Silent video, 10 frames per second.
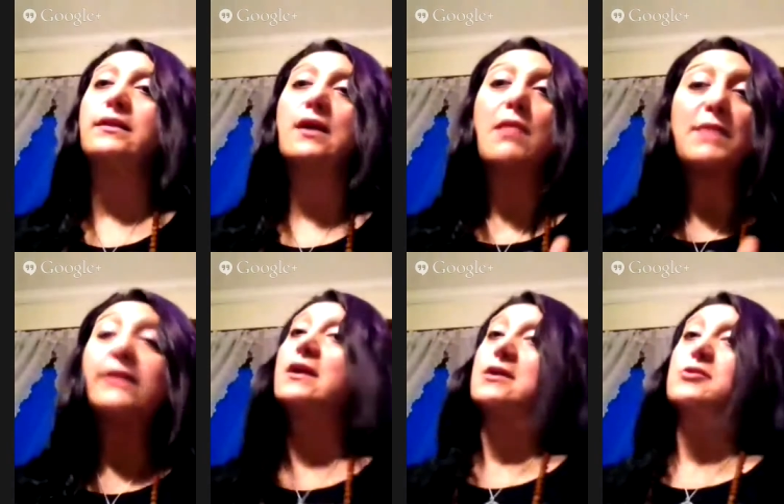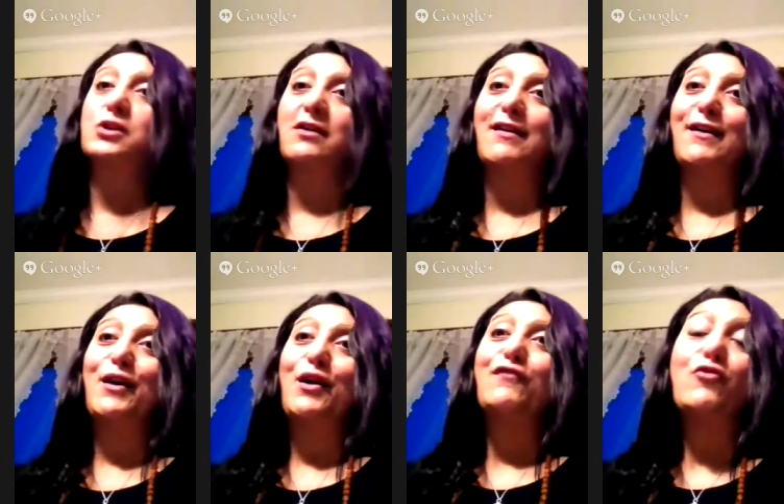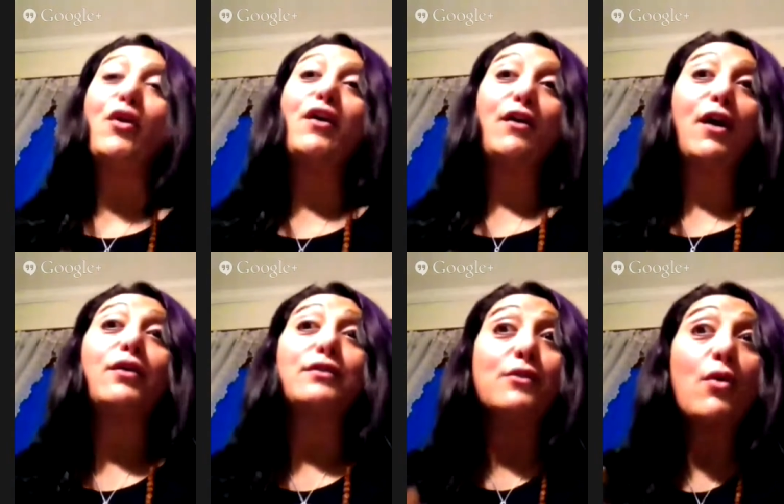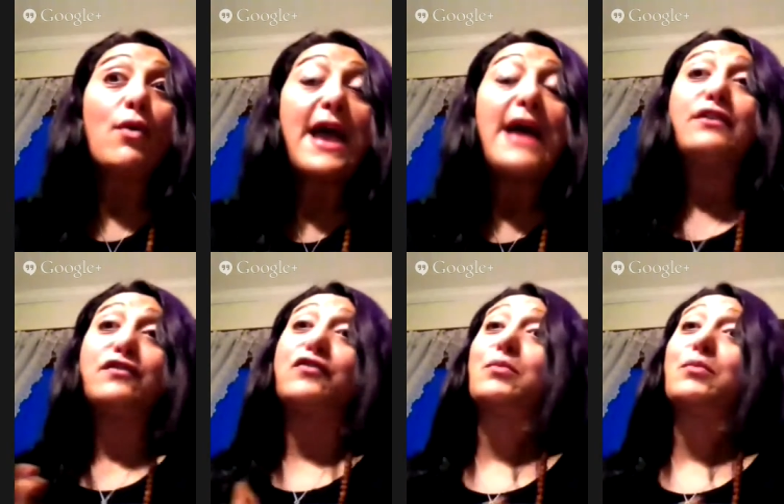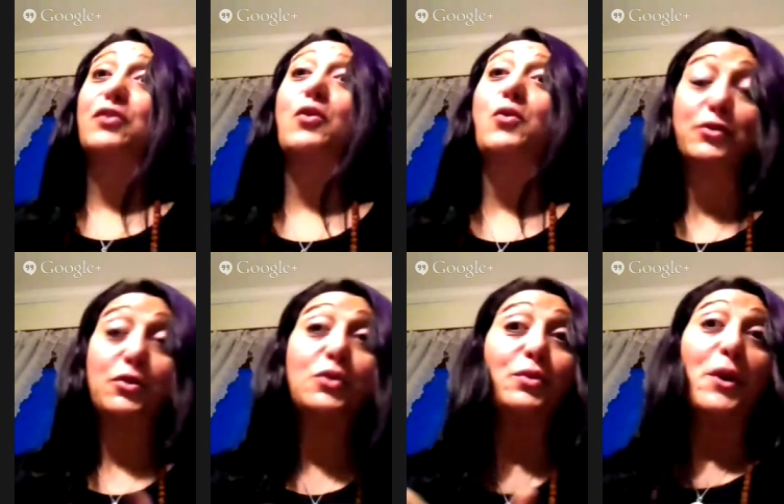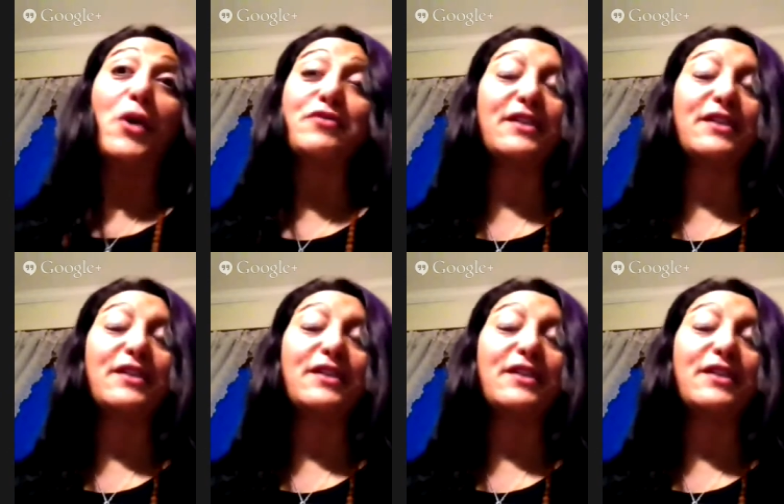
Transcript: a message for and from the soul to the person.